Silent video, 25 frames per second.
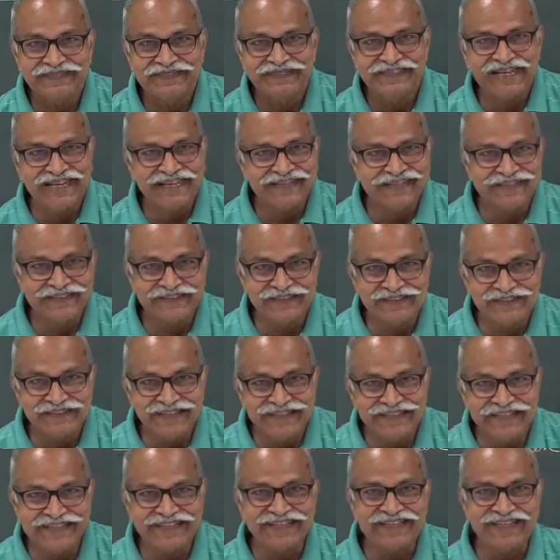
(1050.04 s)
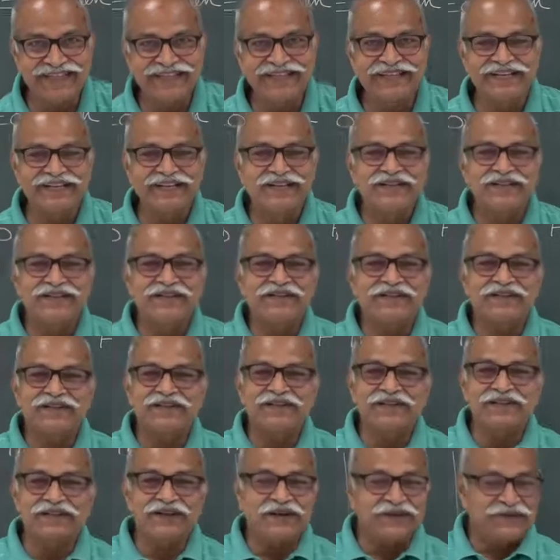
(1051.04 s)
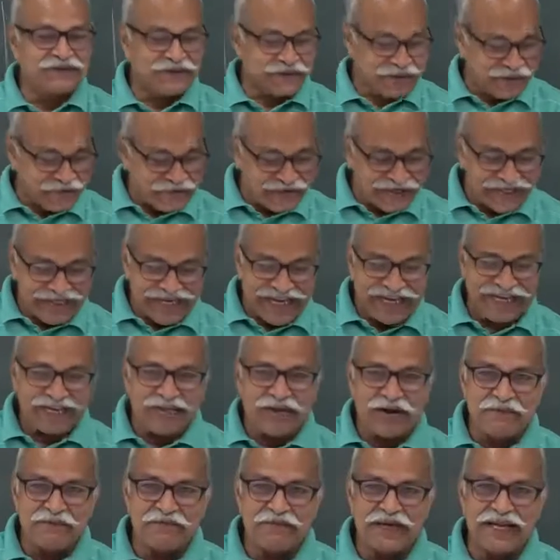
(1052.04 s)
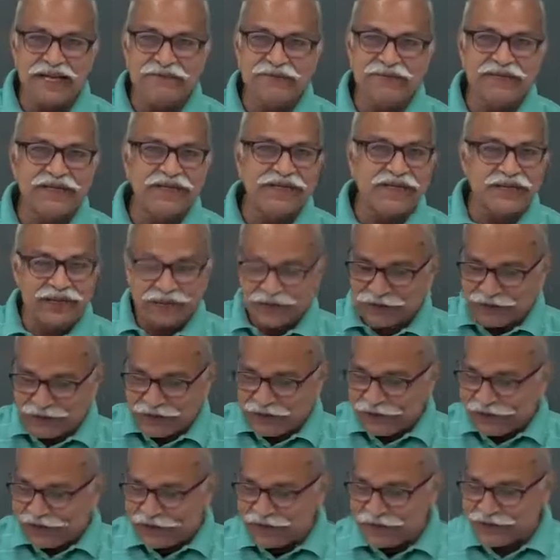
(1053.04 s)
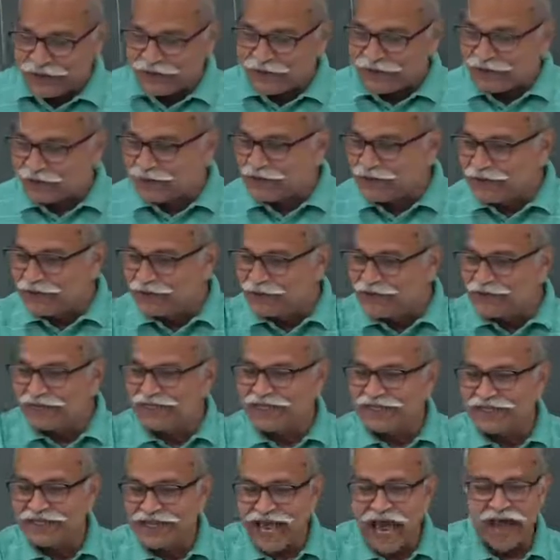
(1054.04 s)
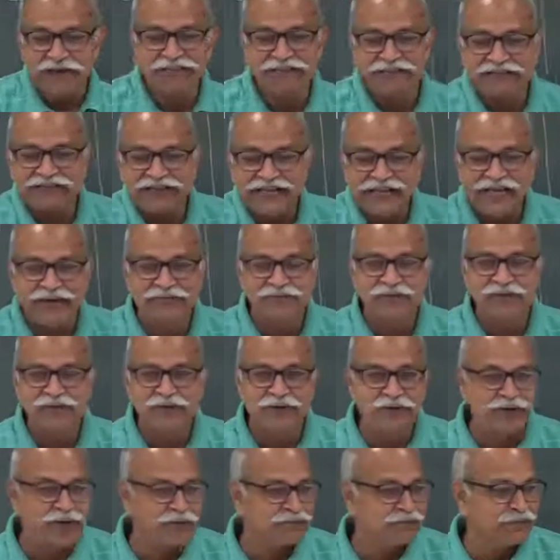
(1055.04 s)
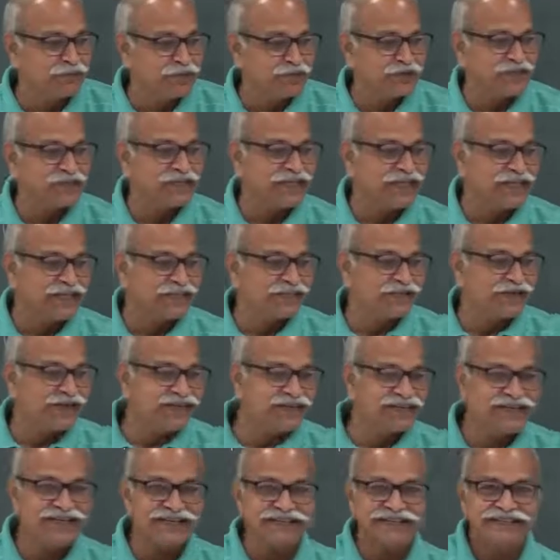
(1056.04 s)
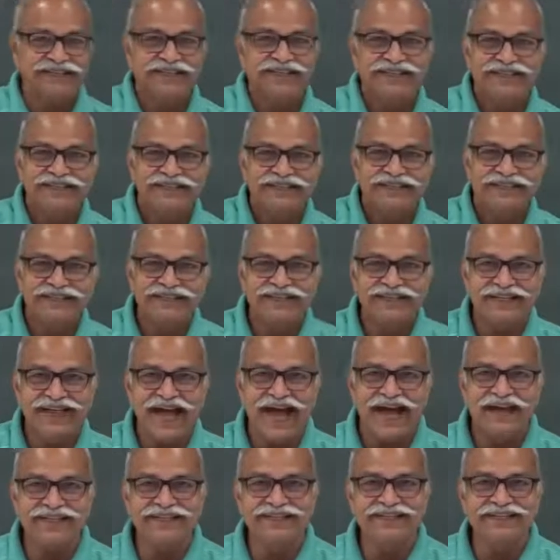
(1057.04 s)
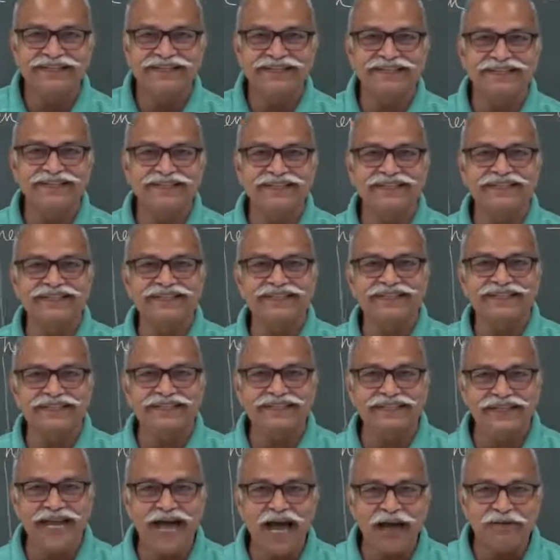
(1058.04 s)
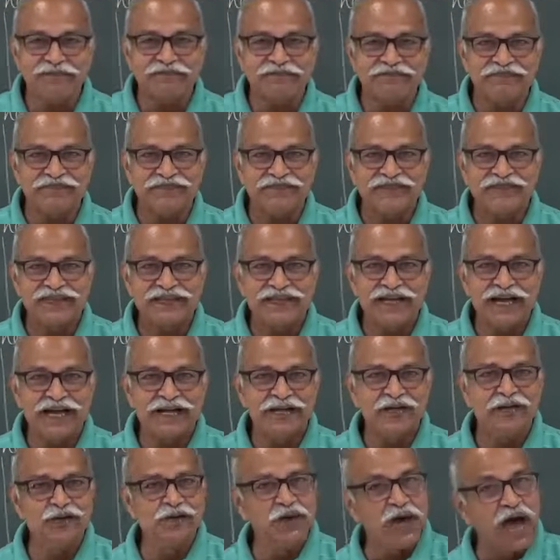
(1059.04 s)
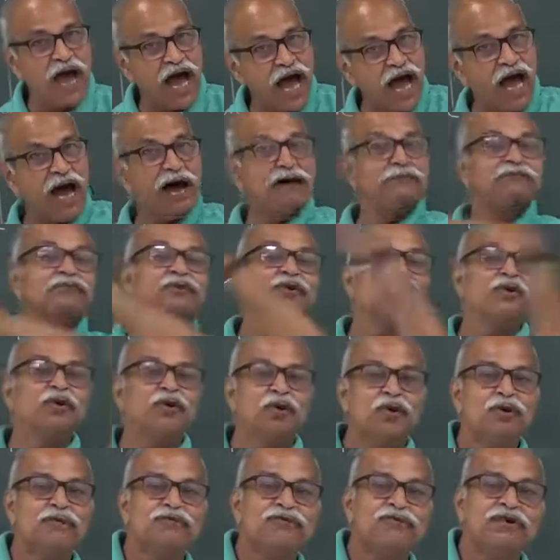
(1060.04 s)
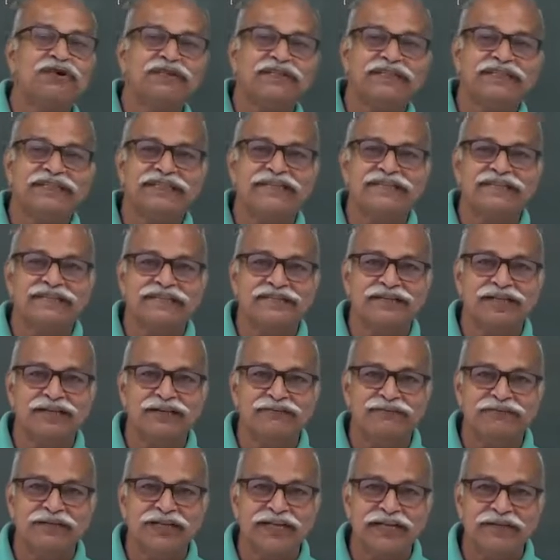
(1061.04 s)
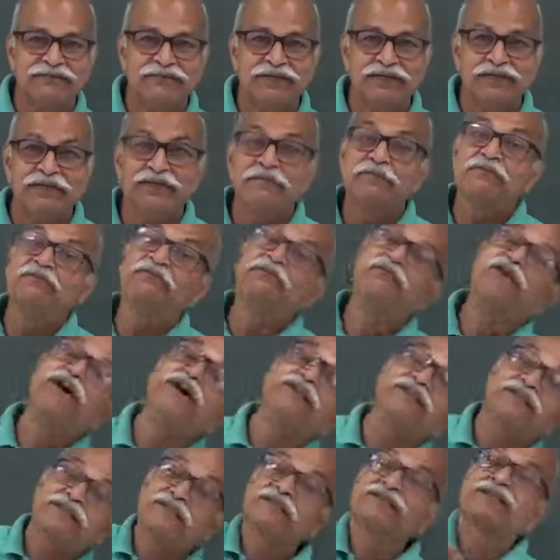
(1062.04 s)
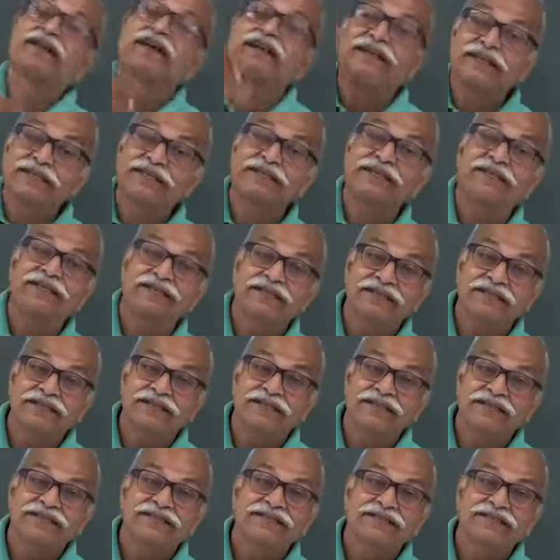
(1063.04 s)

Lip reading: that is not inertial. Now, no one can compel me that no, do not use the lab frame, do not put your x, y, z axis in the lab, and you have to go for an inertial frame, first search it,